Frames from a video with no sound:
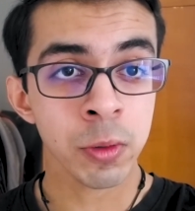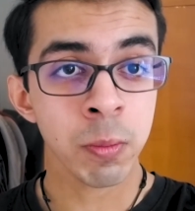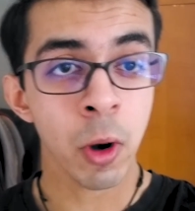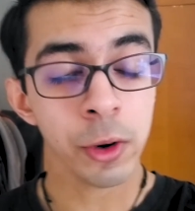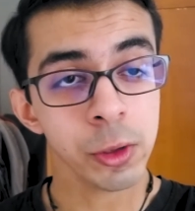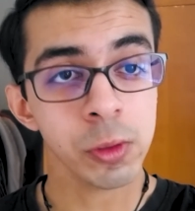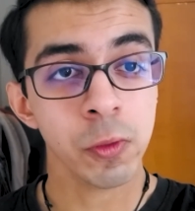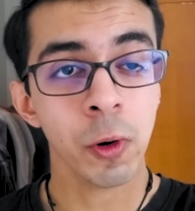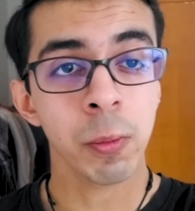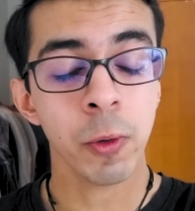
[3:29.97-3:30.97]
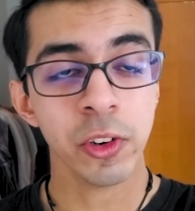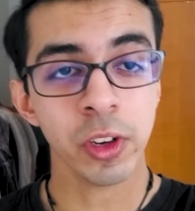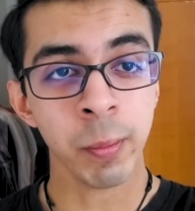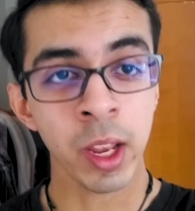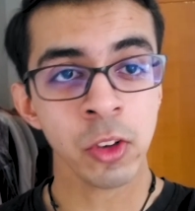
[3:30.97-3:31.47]
model for project
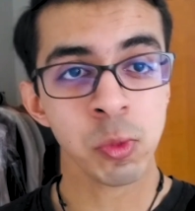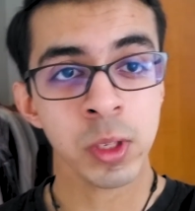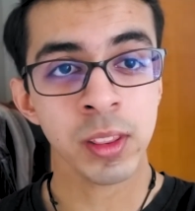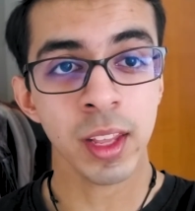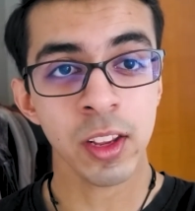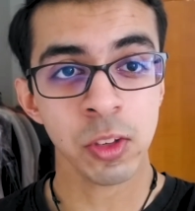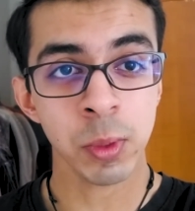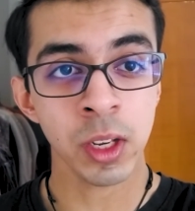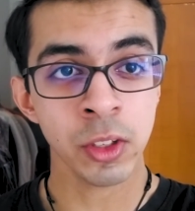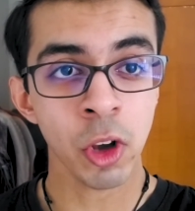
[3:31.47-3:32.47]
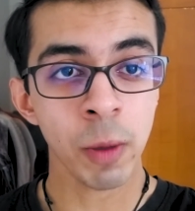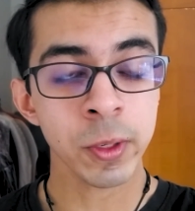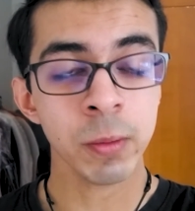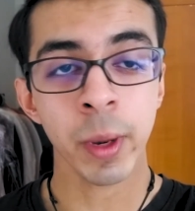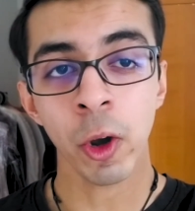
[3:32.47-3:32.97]
management that has been adopted
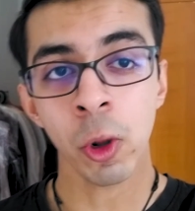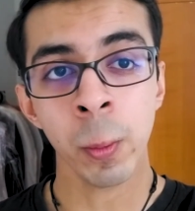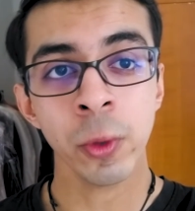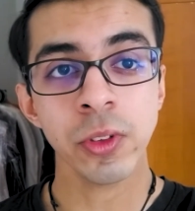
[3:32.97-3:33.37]
by almost